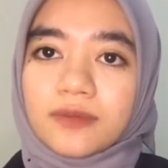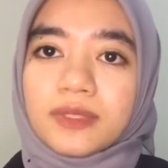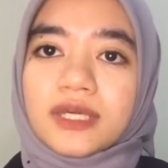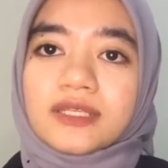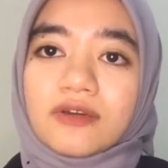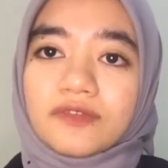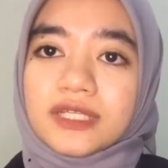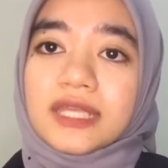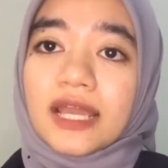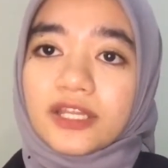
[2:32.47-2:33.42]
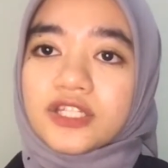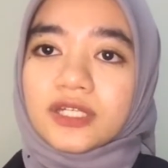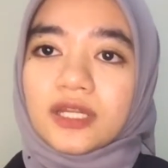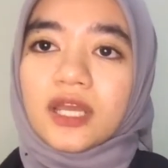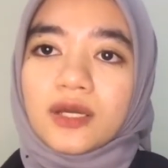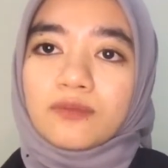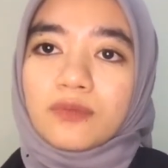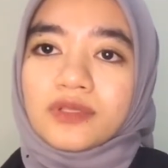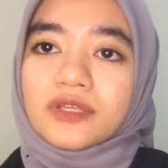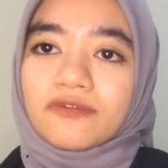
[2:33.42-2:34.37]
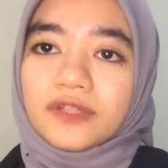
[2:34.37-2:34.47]
Because of this action,
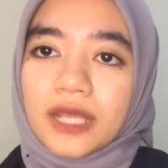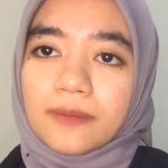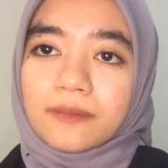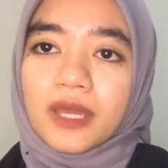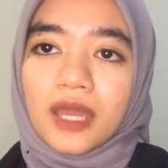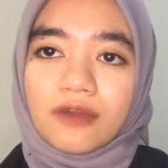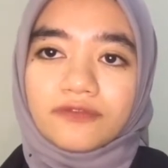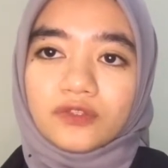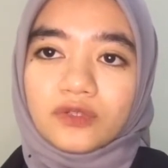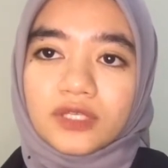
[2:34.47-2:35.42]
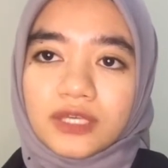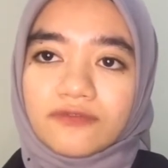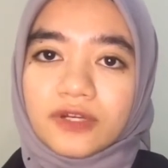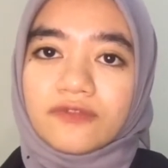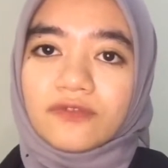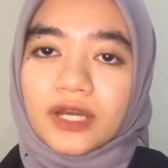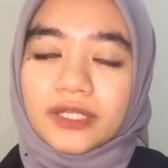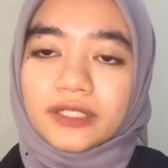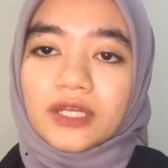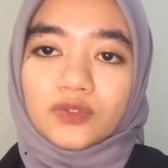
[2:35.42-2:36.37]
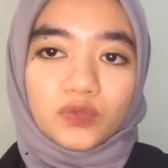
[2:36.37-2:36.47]
most of them have to give refund
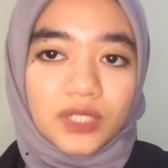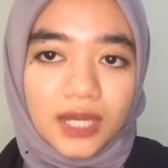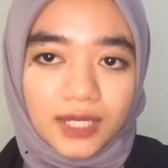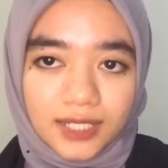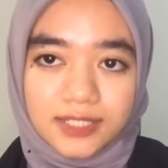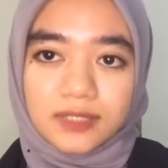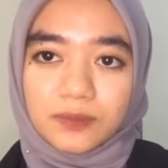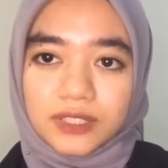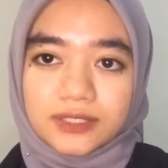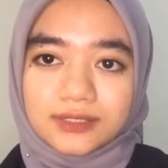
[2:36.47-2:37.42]
to their customer.